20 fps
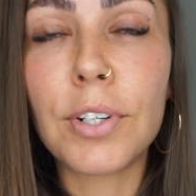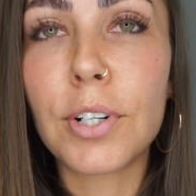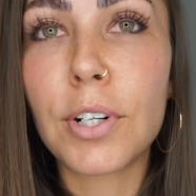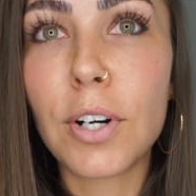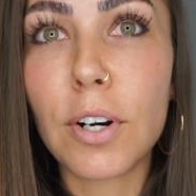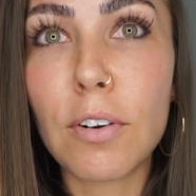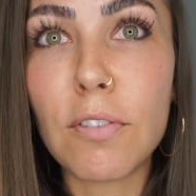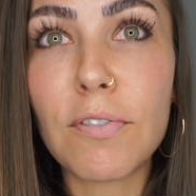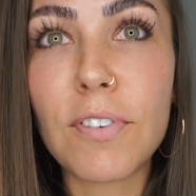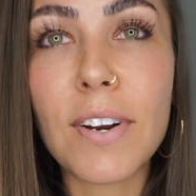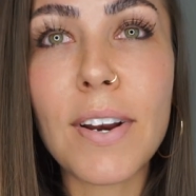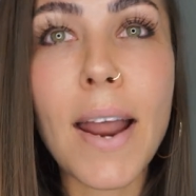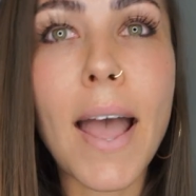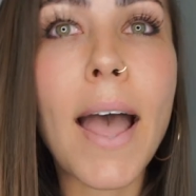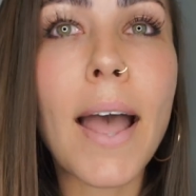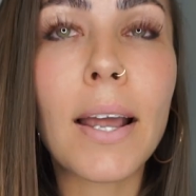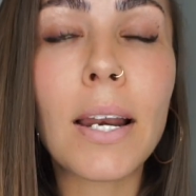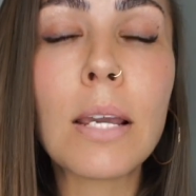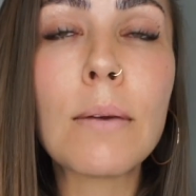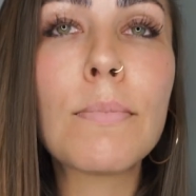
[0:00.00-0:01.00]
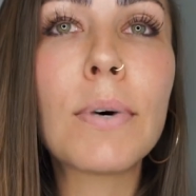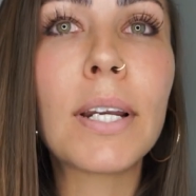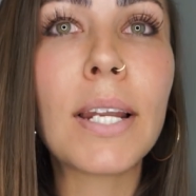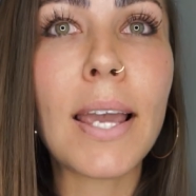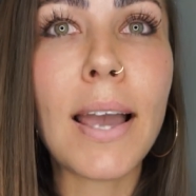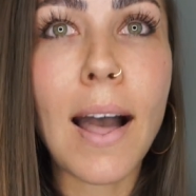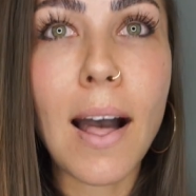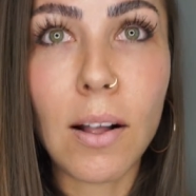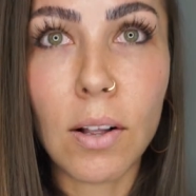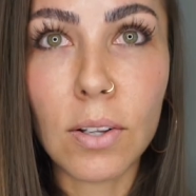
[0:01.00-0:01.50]
your girlfriend,
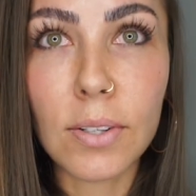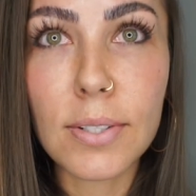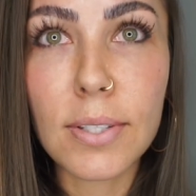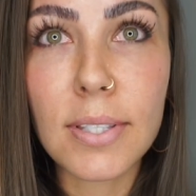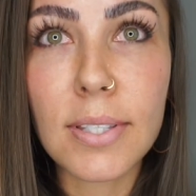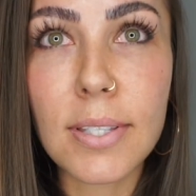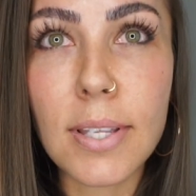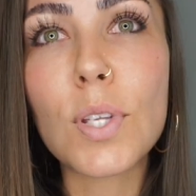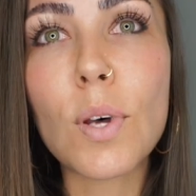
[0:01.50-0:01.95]
anybody else.